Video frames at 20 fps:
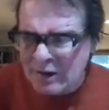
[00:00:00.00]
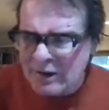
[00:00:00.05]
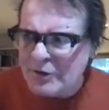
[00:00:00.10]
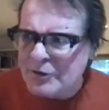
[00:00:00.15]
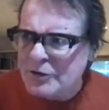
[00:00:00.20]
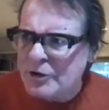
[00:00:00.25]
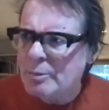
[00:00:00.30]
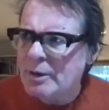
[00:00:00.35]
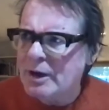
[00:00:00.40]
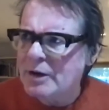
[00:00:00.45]

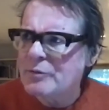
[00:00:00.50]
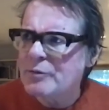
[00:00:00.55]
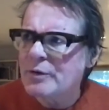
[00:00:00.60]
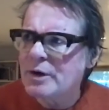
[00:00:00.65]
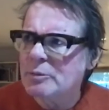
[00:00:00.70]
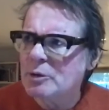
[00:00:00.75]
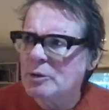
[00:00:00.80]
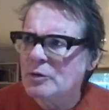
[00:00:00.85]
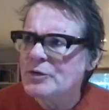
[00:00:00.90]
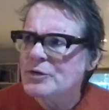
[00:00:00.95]
lasted about 3
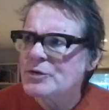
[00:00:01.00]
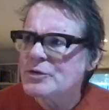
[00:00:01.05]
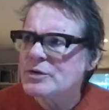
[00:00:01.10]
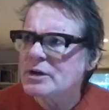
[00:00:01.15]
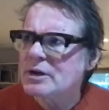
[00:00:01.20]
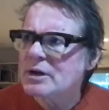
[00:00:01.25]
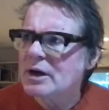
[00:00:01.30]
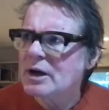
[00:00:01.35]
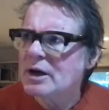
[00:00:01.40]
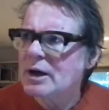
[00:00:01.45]
months.
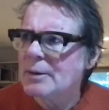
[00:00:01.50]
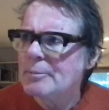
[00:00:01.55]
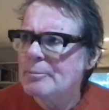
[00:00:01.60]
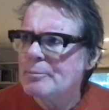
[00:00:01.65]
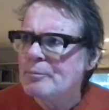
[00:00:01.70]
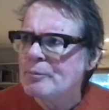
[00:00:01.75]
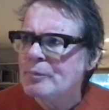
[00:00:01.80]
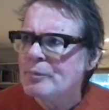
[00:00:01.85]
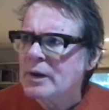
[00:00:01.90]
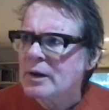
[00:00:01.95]
And
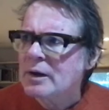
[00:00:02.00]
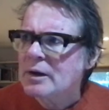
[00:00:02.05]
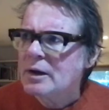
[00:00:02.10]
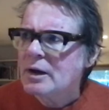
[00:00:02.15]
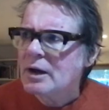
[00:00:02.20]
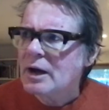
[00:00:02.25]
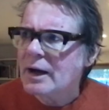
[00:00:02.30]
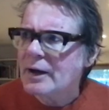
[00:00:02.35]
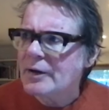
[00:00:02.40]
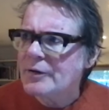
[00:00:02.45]

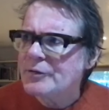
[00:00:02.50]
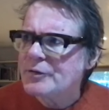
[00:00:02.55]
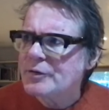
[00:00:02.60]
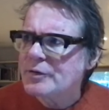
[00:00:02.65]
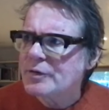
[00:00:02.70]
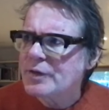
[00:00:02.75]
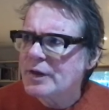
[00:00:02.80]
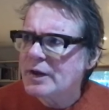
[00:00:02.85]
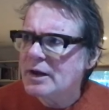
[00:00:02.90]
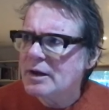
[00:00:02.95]

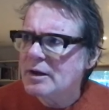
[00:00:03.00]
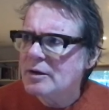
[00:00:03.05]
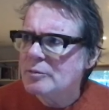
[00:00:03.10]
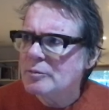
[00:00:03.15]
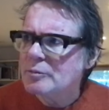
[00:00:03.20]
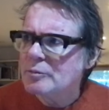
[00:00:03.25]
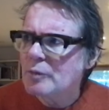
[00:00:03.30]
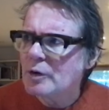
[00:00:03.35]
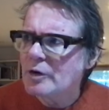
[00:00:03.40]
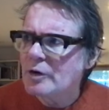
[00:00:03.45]

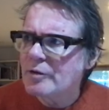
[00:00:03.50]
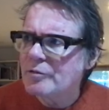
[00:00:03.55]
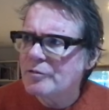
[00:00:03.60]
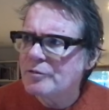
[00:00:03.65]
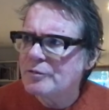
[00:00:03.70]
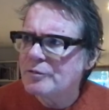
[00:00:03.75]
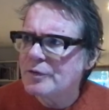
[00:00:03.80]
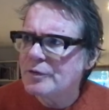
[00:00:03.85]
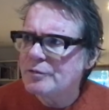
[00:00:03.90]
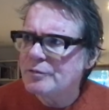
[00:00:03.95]
one
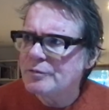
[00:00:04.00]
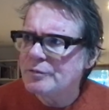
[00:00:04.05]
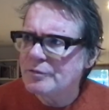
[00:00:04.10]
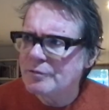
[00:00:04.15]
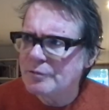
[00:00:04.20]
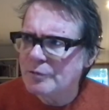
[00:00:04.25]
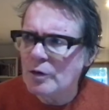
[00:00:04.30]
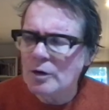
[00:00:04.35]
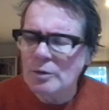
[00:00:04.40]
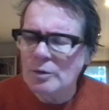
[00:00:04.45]
of the
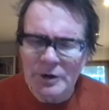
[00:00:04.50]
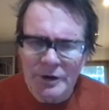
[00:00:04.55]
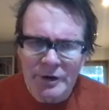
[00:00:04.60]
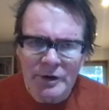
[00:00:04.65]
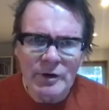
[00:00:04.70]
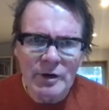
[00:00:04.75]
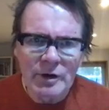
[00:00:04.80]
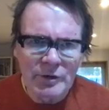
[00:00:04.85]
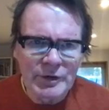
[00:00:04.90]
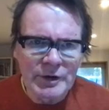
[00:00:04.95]
foremen
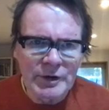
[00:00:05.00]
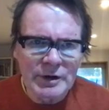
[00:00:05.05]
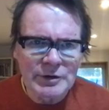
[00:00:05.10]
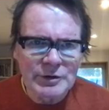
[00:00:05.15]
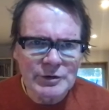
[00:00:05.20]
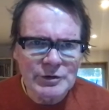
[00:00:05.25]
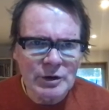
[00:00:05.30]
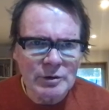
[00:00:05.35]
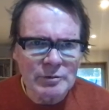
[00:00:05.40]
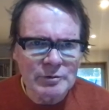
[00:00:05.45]
on the
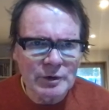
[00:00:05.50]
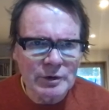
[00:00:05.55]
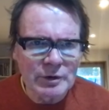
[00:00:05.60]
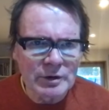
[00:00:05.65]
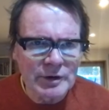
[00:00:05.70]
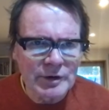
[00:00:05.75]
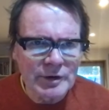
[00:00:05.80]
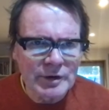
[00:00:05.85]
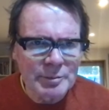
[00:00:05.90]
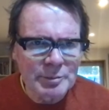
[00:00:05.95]
shop floor
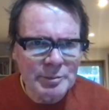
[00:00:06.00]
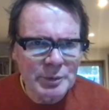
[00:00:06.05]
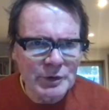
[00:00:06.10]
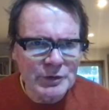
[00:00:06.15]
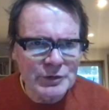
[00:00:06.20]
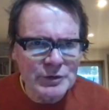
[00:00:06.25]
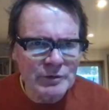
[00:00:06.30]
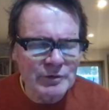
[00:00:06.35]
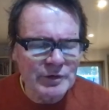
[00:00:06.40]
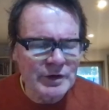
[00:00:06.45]
at the
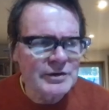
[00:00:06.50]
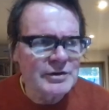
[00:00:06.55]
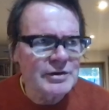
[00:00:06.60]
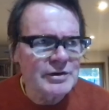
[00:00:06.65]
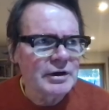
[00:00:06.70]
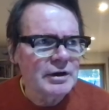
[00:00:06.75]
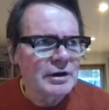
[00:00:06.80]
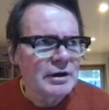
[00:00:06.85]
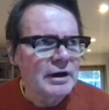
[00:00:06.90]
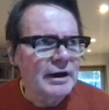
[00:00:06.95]
post office,
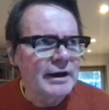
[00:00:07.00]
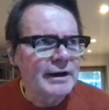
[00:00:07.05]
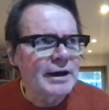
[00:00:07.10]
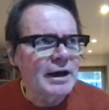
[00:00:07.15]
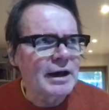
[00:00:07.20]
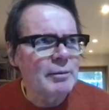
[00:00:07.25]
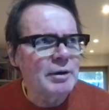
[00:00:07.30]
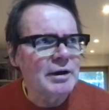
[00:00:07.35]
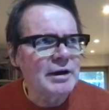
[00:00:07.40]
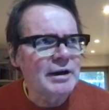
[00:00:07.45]
he
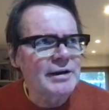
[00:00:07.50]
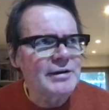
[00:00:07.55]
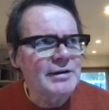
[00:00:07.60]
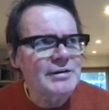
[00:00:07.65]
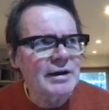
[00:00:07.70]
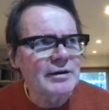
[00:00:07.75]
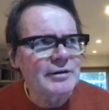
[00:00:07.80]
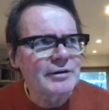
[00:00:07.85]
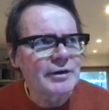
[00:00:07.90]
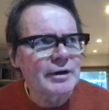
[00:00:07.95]
came in and he
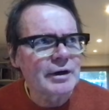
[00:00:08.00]
said,